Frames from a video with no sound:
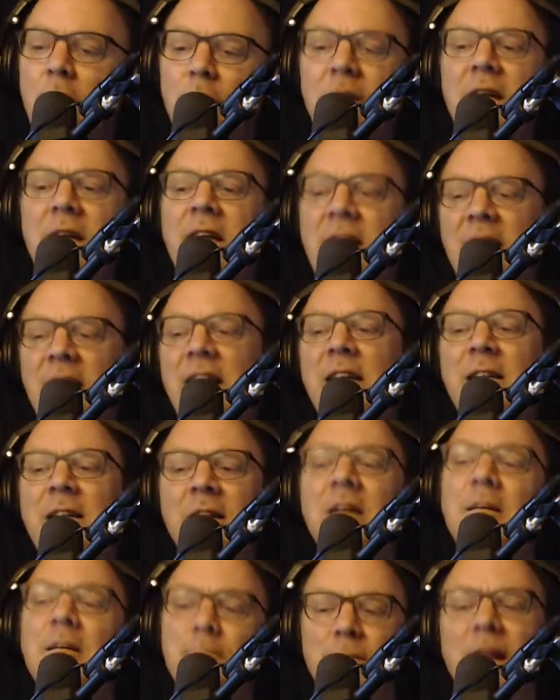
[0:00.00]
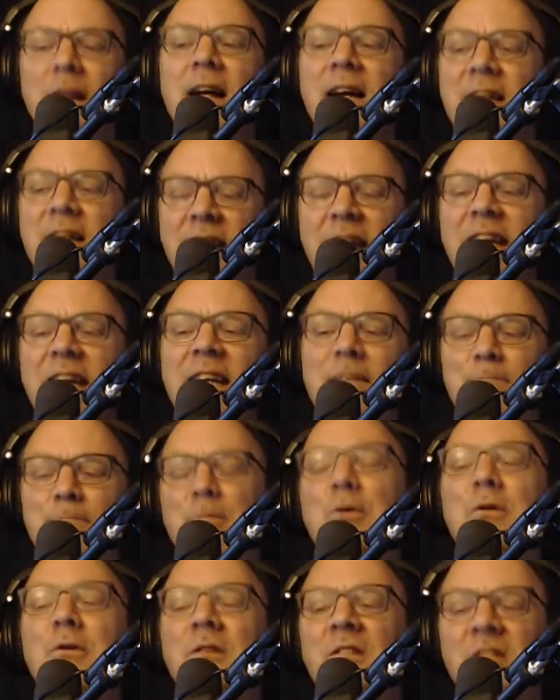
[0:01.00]
We can blockade
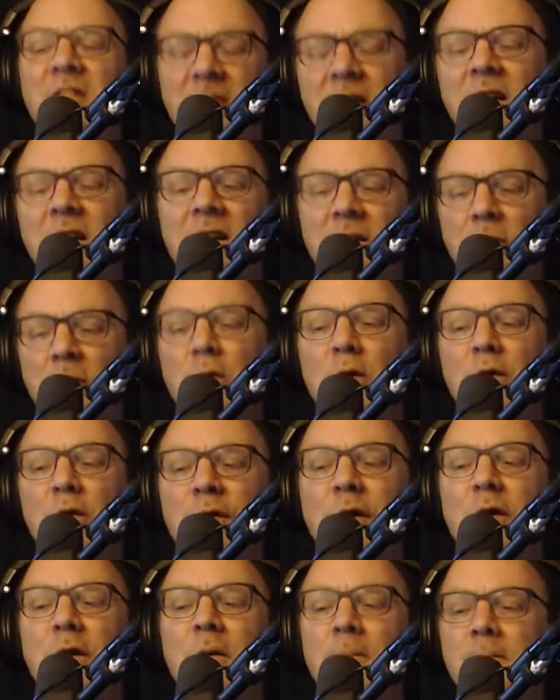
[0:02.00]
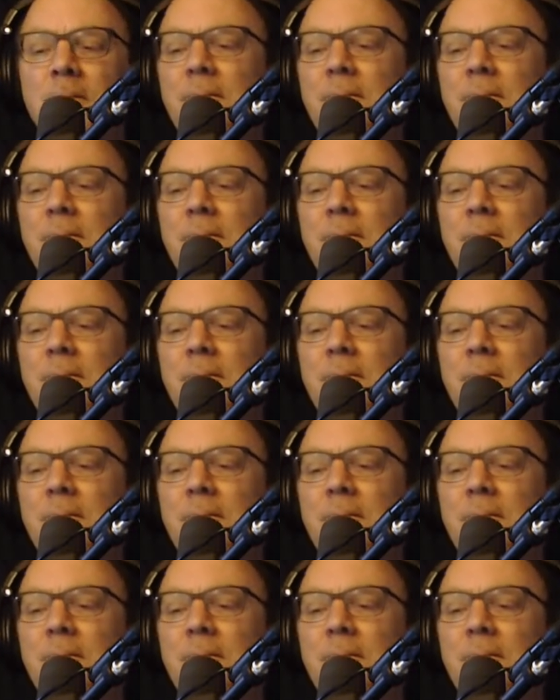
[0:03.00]
ports all over,